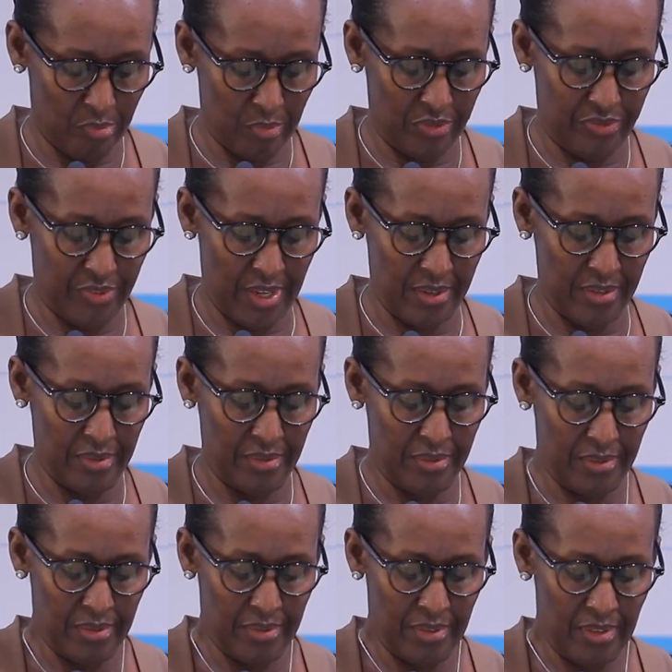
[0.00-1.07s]
from afar.
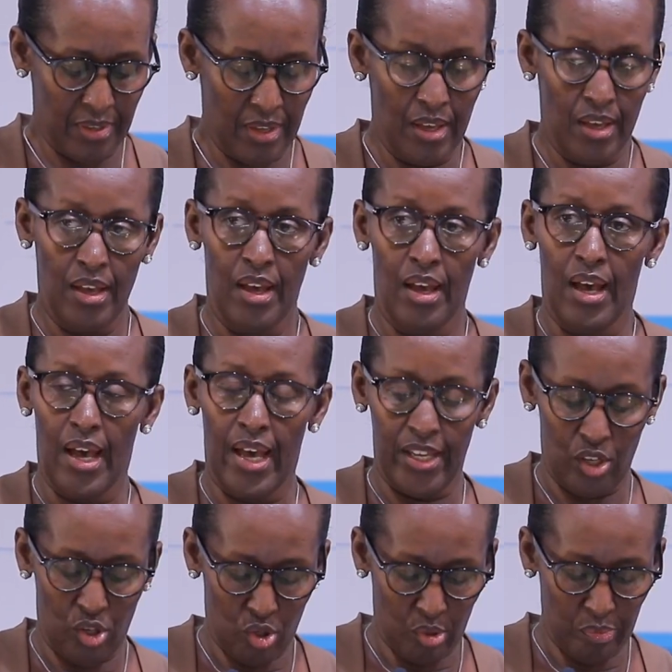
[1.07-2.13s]
I
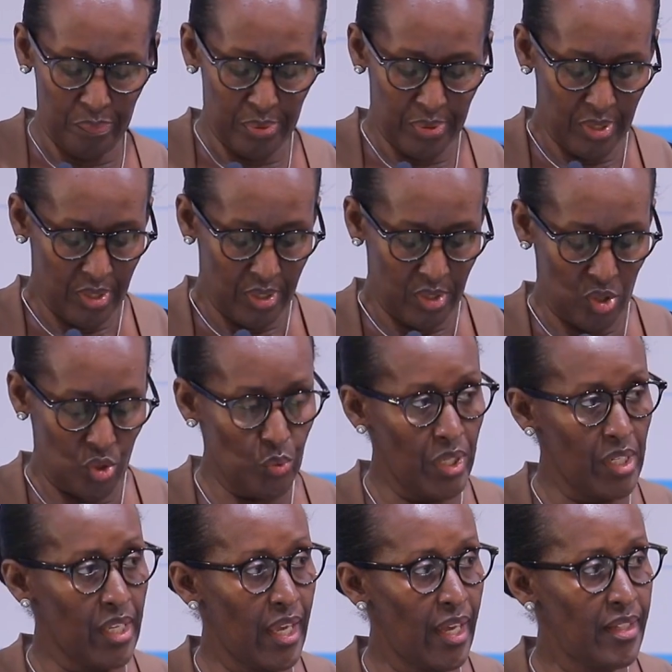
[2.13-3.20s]
hope you
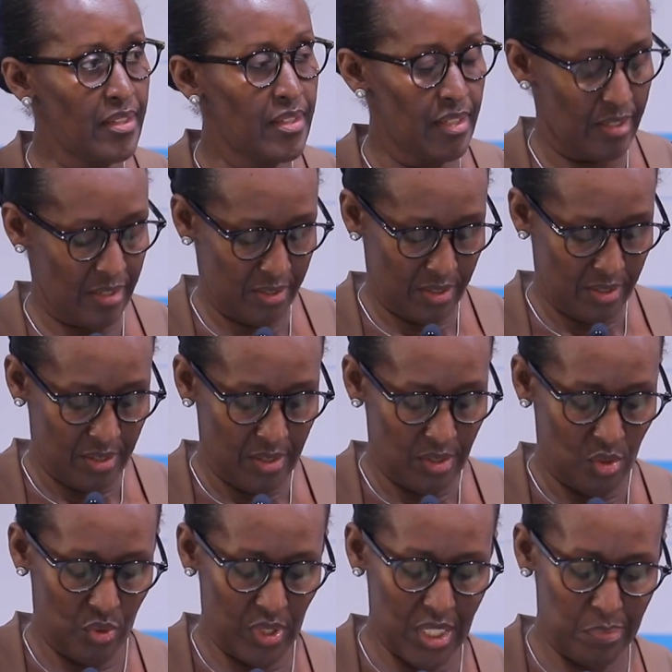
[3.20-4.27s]
will get
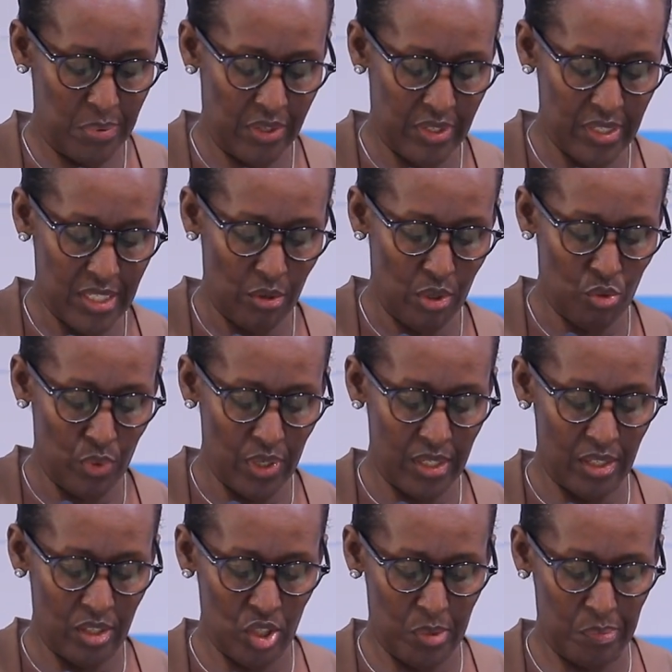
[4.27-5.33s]
to experience our
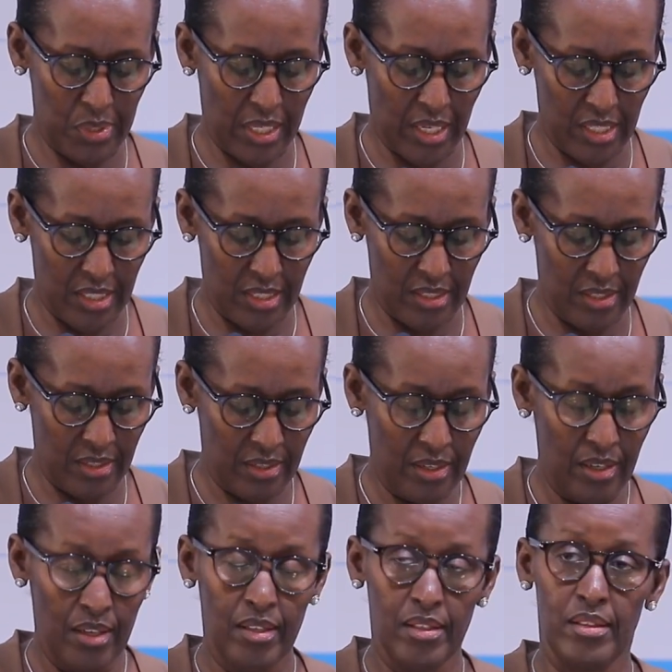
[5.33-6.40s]
Rwandan hospitality
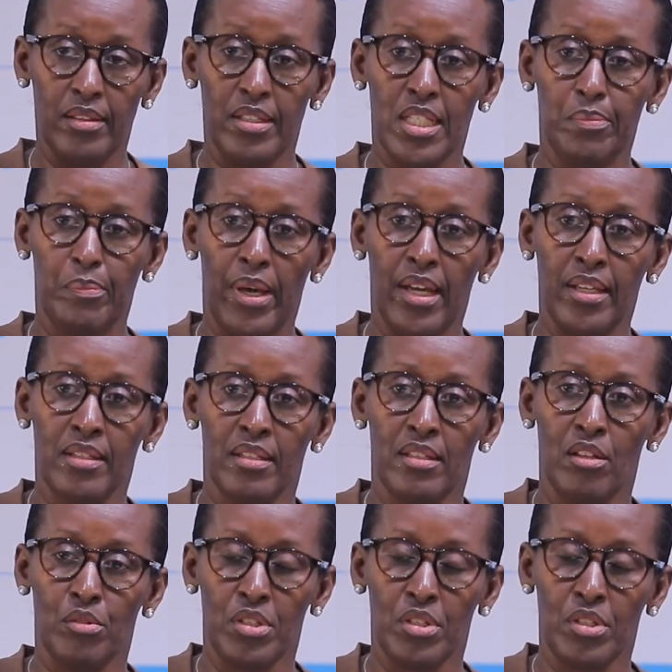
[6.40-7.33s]
despite the